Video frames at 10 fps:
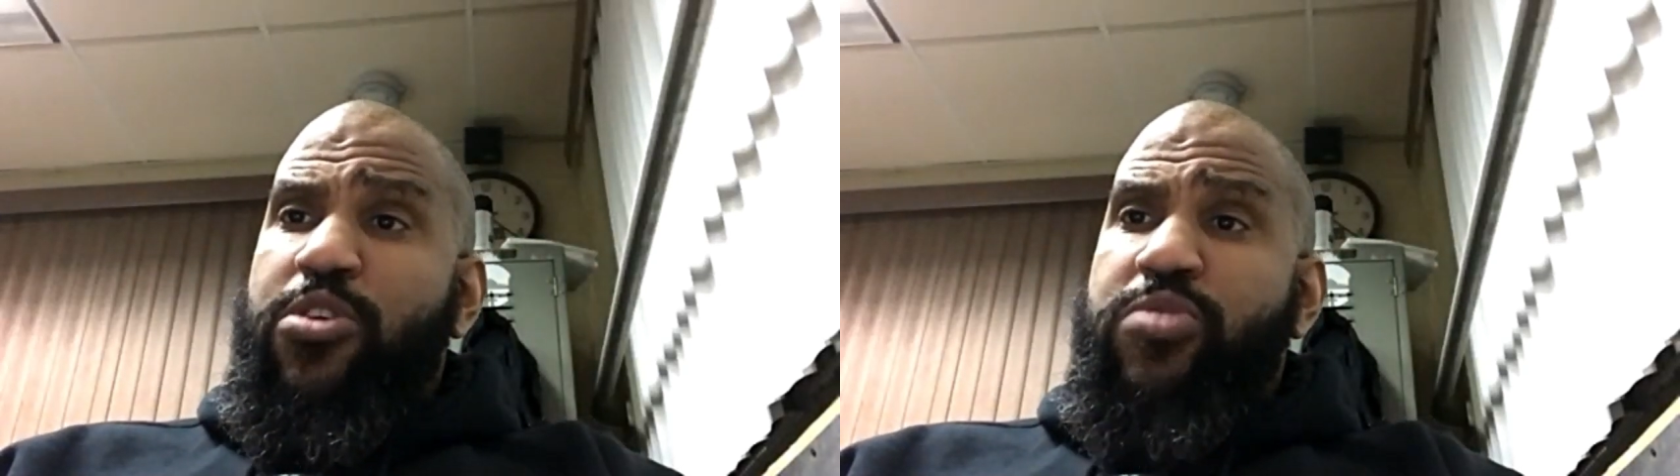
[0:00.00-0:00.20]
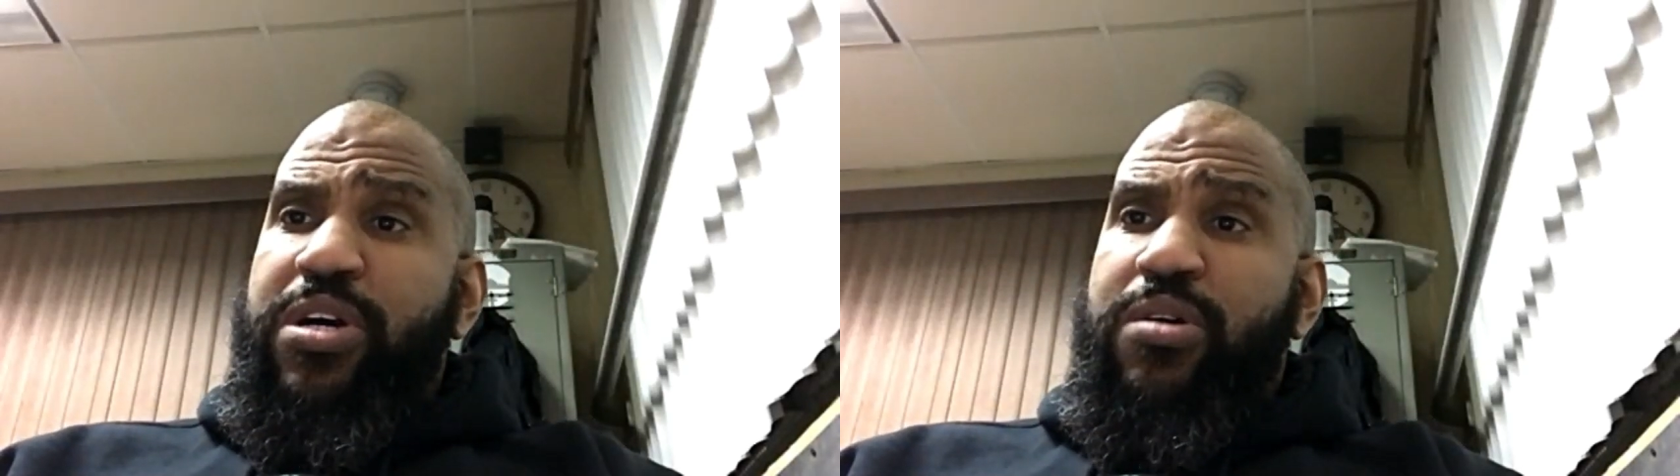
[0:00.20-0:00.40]

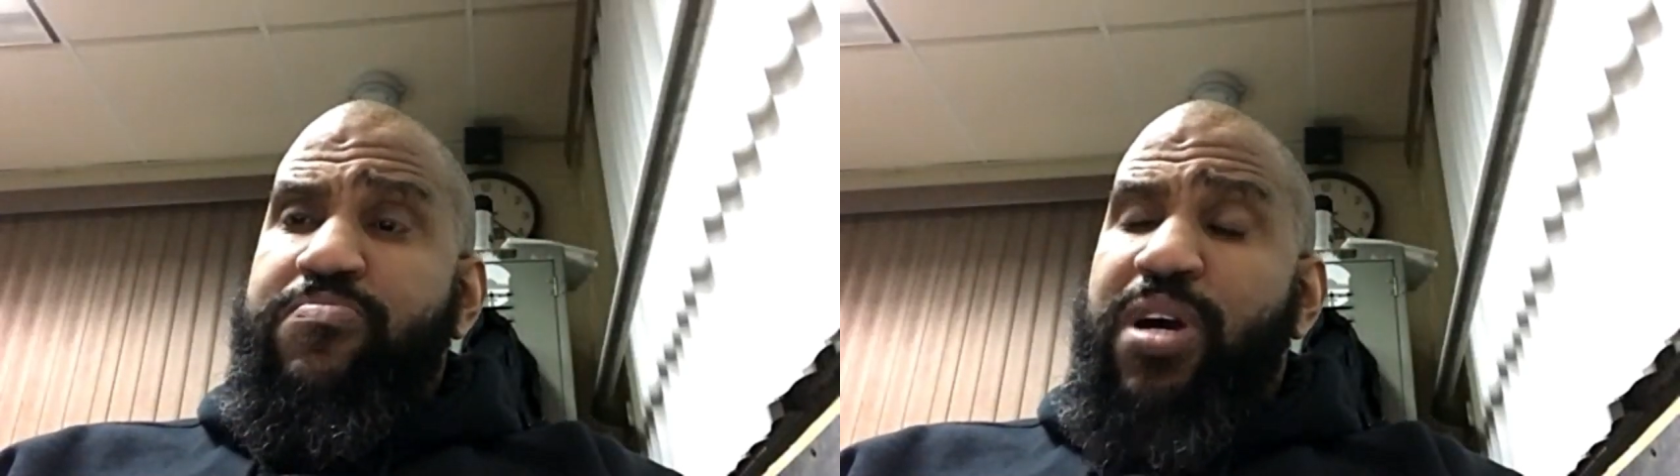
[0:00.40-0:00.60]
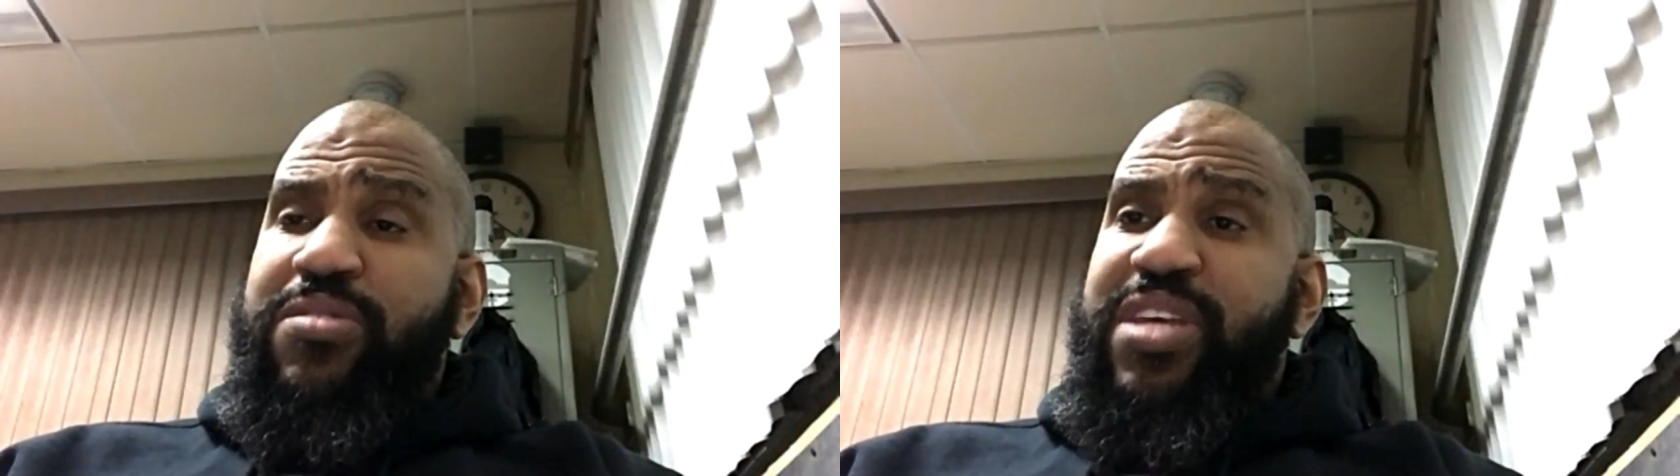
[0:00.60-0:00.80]

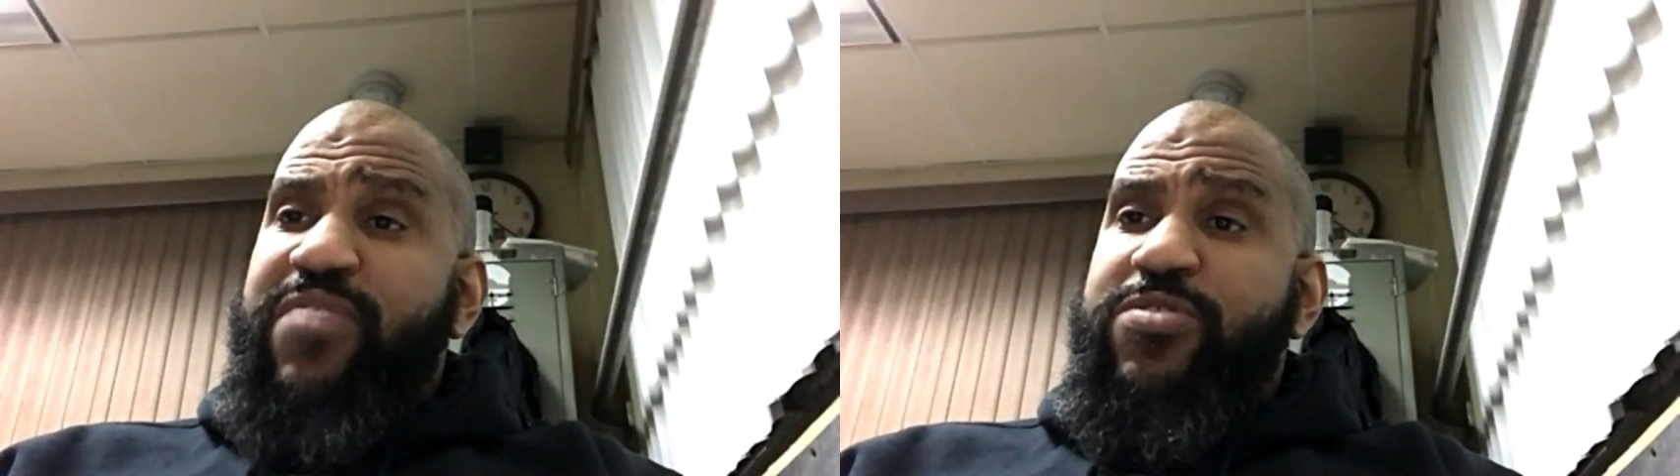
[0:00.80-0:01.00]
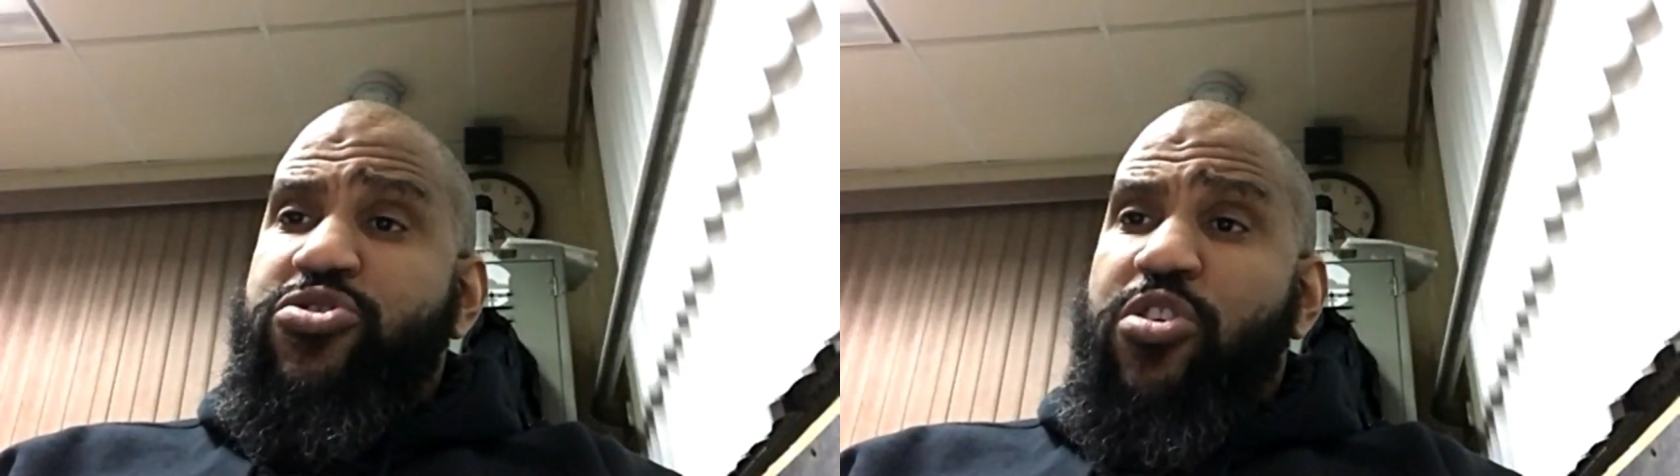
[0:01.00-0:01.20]
the
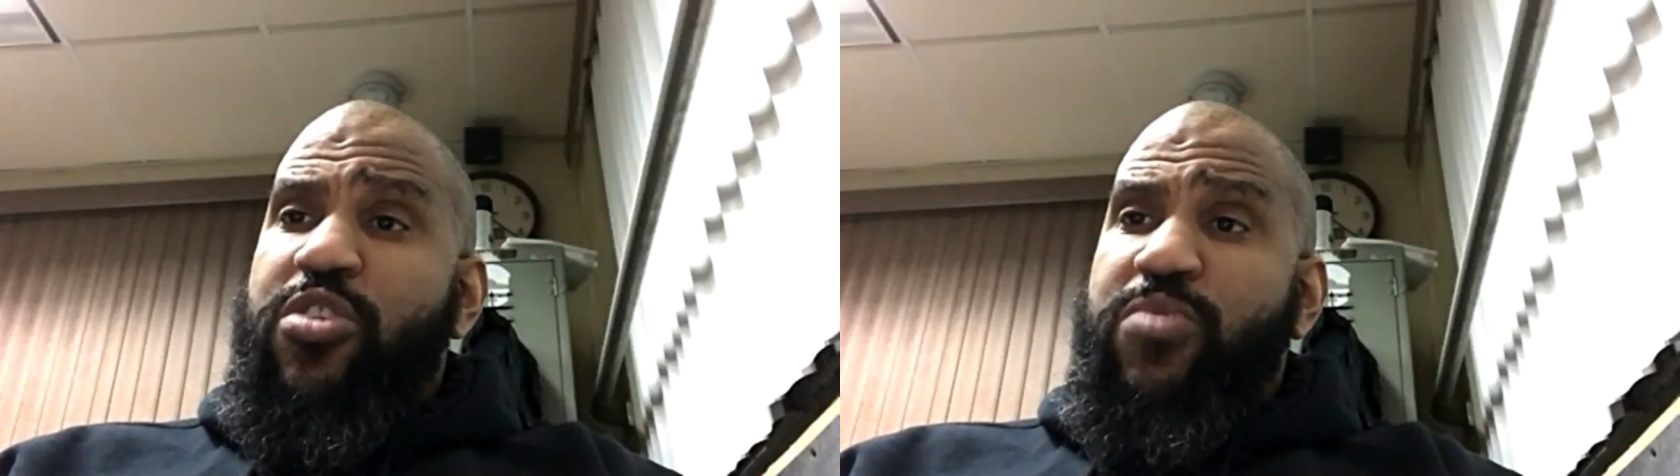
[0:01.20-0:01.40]
David Stern,